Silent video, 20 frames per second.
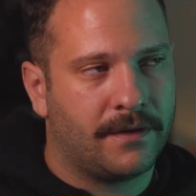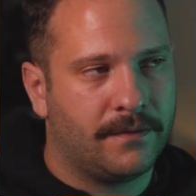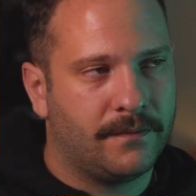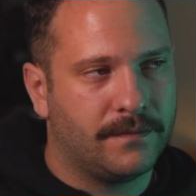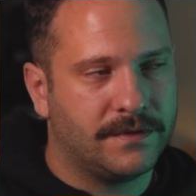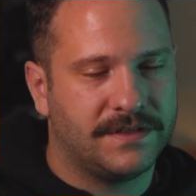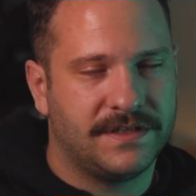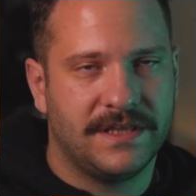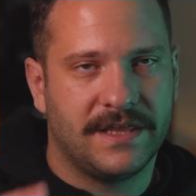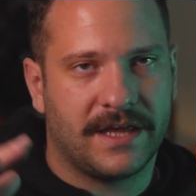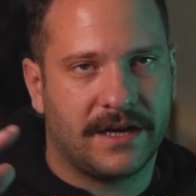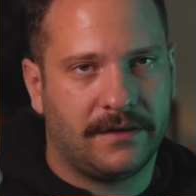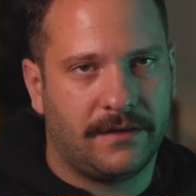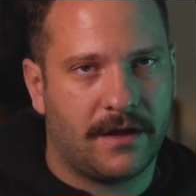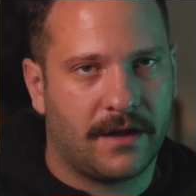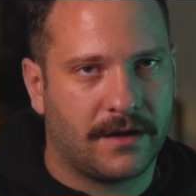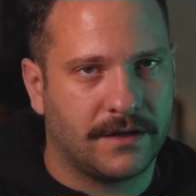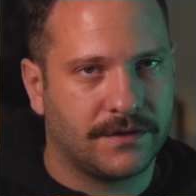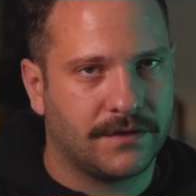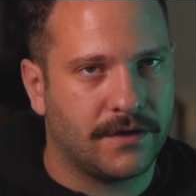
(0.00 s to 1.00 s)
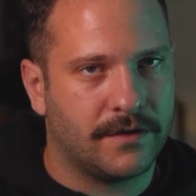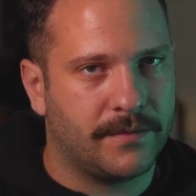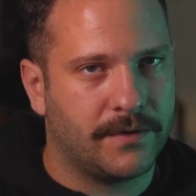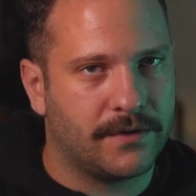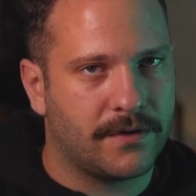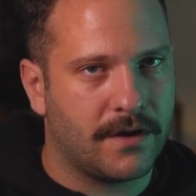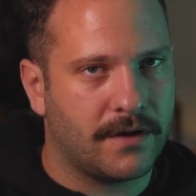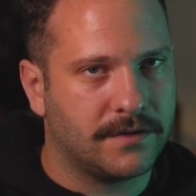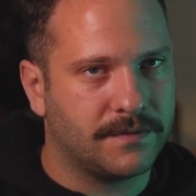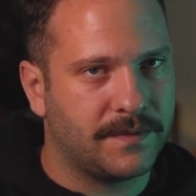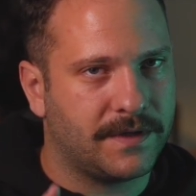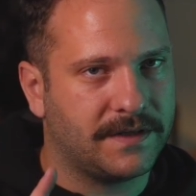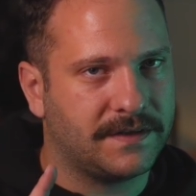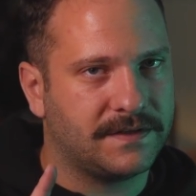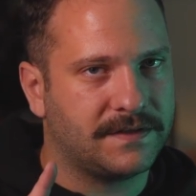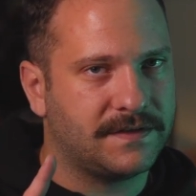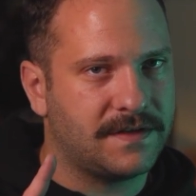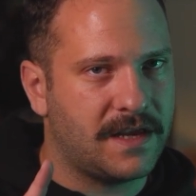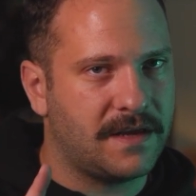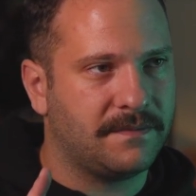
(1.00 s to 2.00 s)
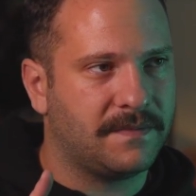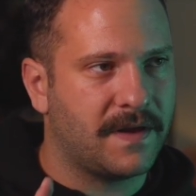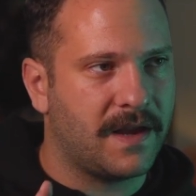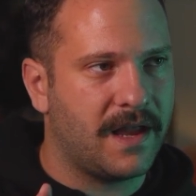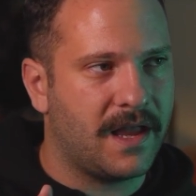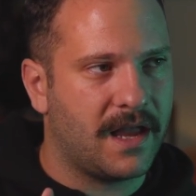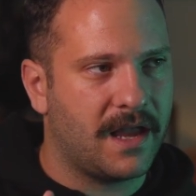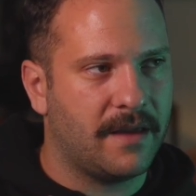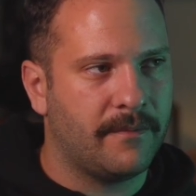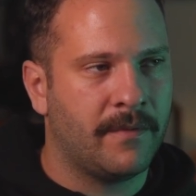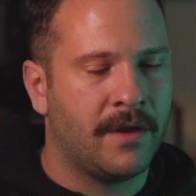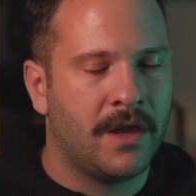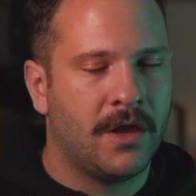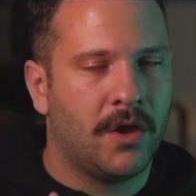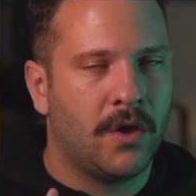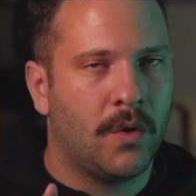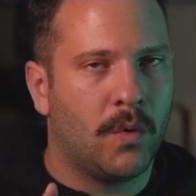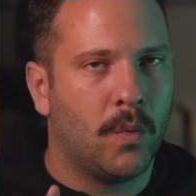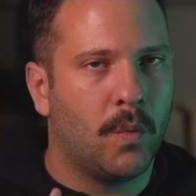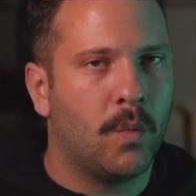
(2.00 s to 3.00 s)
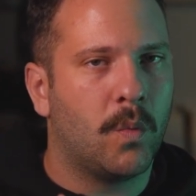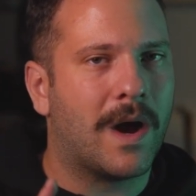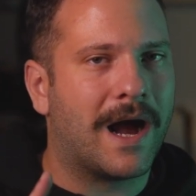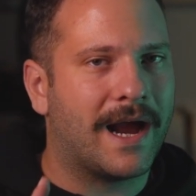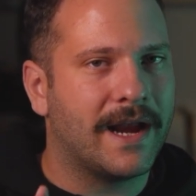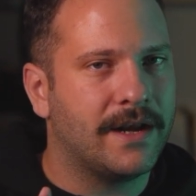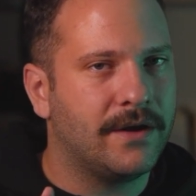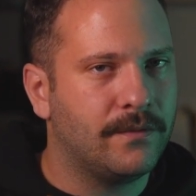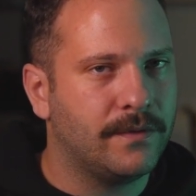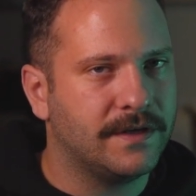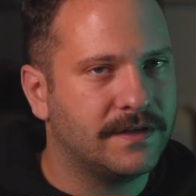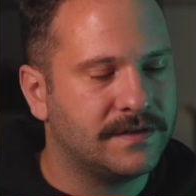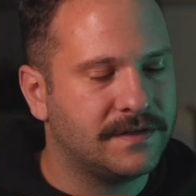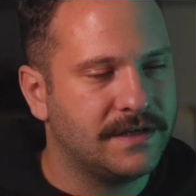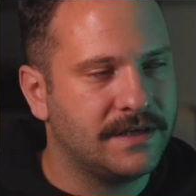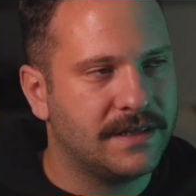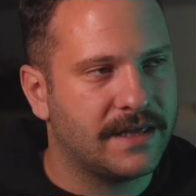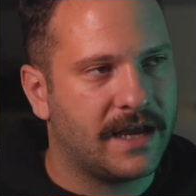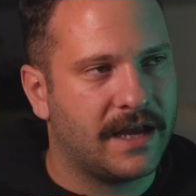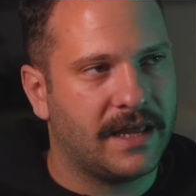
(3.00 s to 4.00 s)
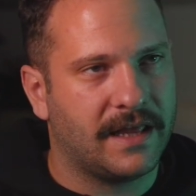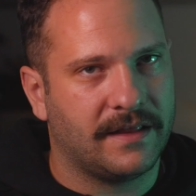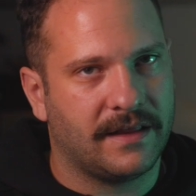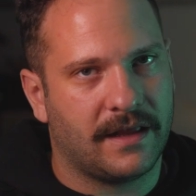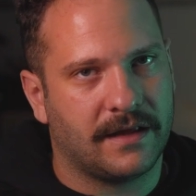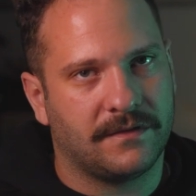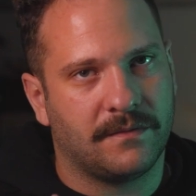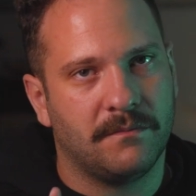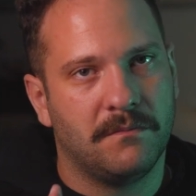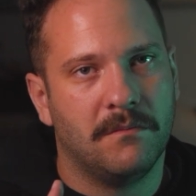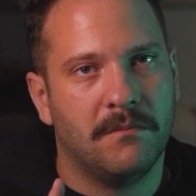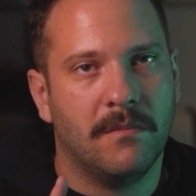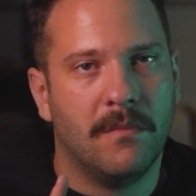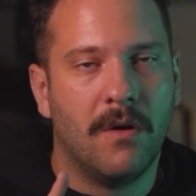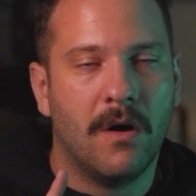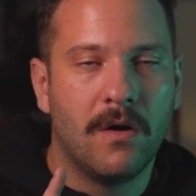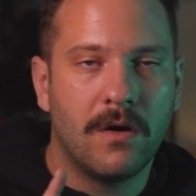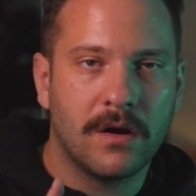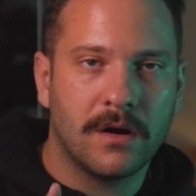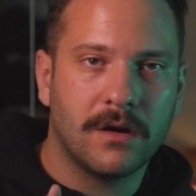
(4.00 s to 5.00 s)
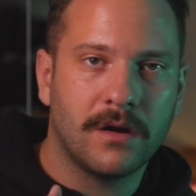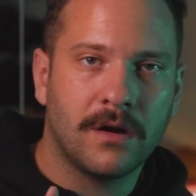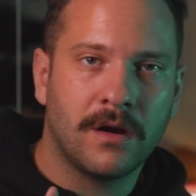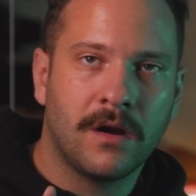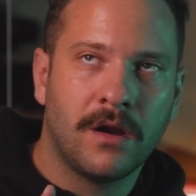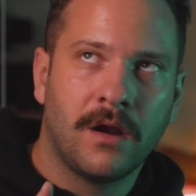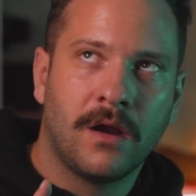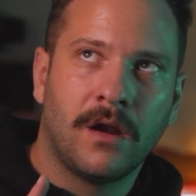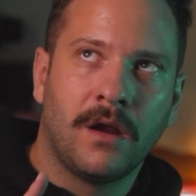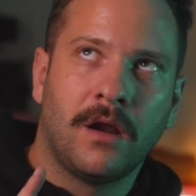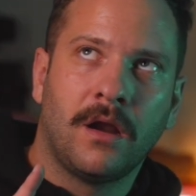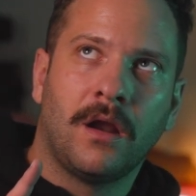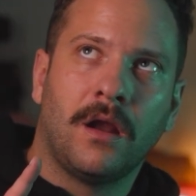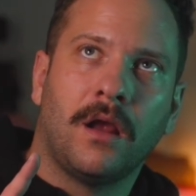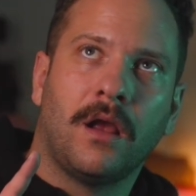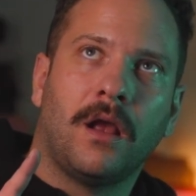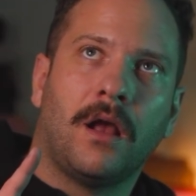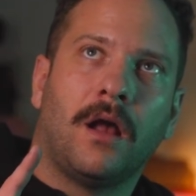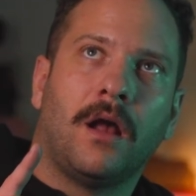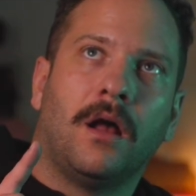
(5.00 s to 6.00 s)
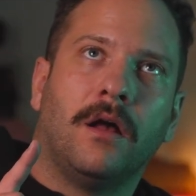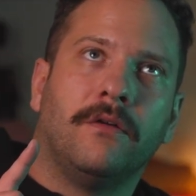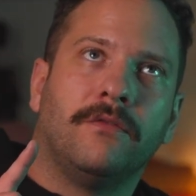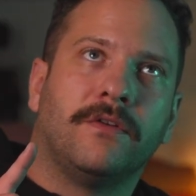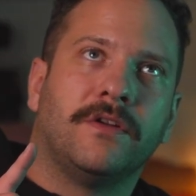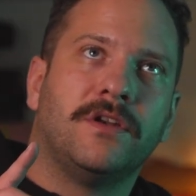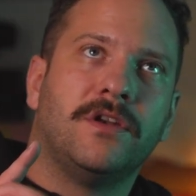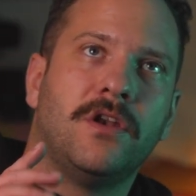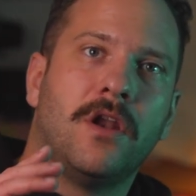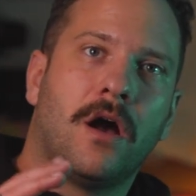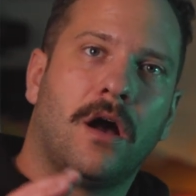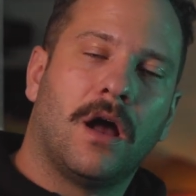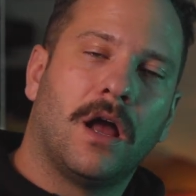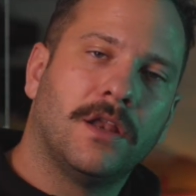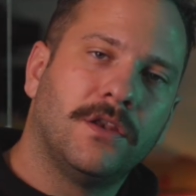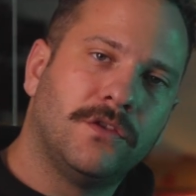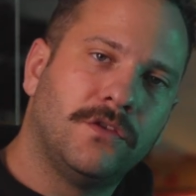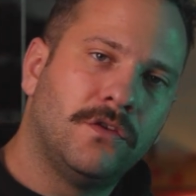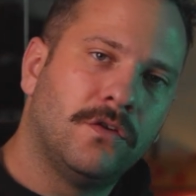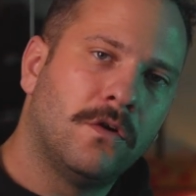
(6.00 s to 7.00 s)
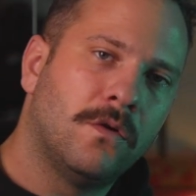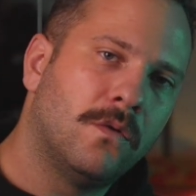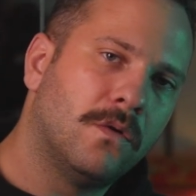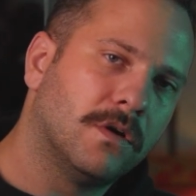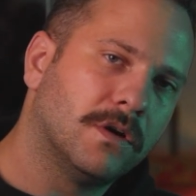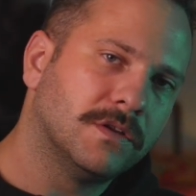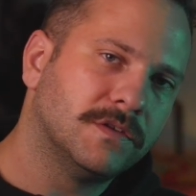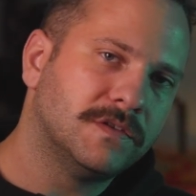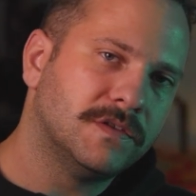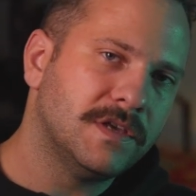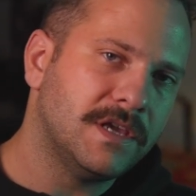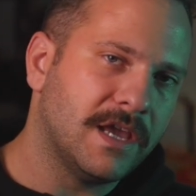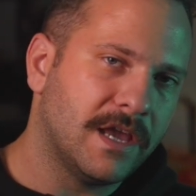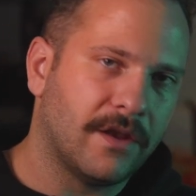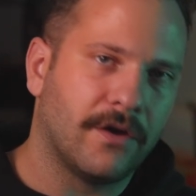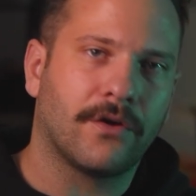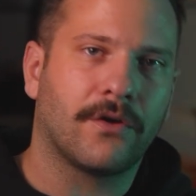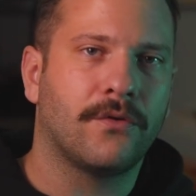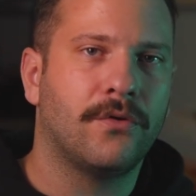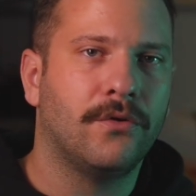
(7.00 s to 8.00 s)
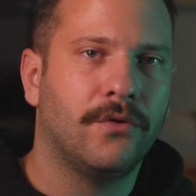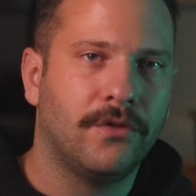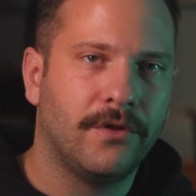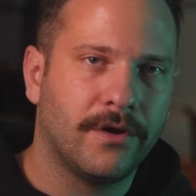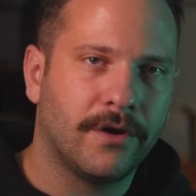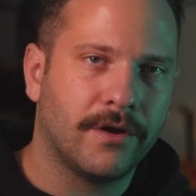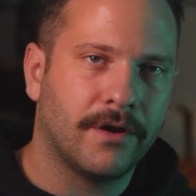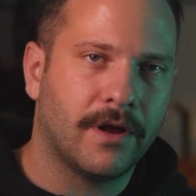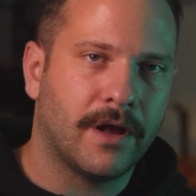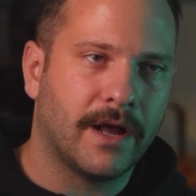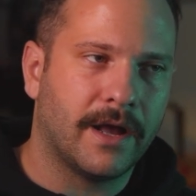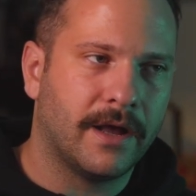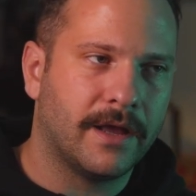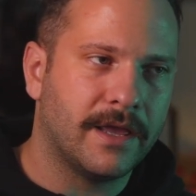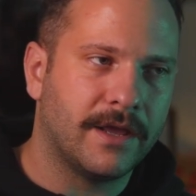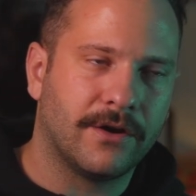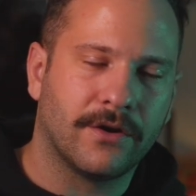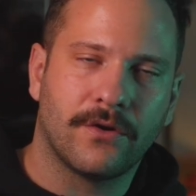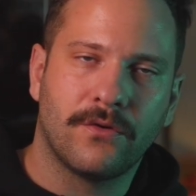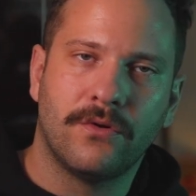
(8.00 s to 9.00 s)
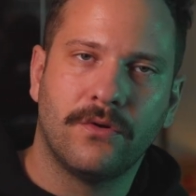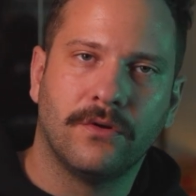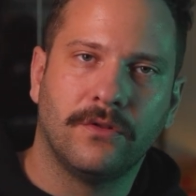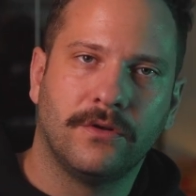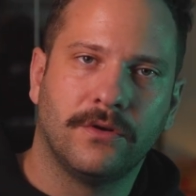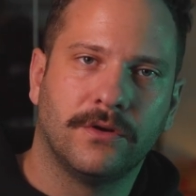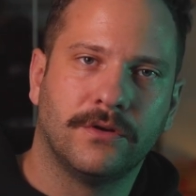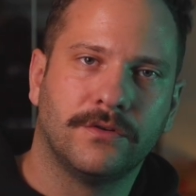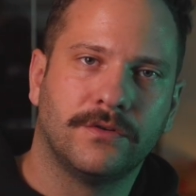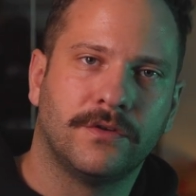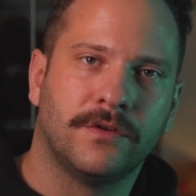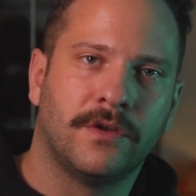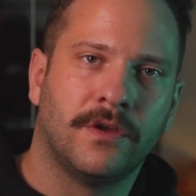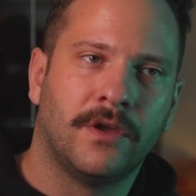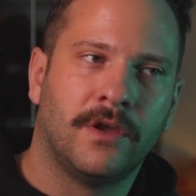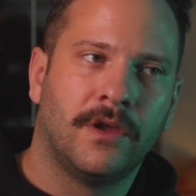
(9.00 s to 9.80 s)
We see that a lot on turbo cars, but at the same time, why do we see that? And that's more of a nod towards the intercooler. Intercoolers